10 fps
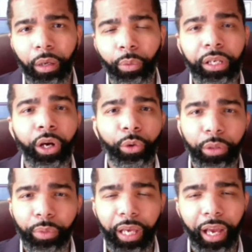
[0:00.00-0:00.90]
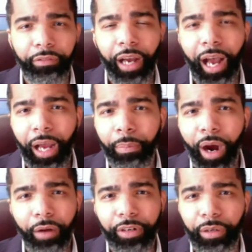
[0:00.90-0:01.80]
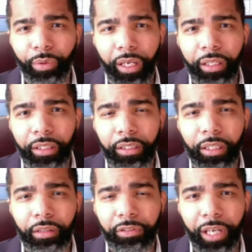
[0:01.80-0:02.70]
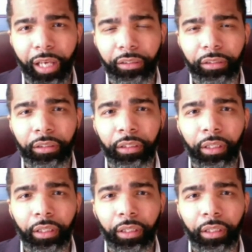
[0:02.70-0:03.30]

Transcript: We know that we have a high poverty rate in the city of Jackson.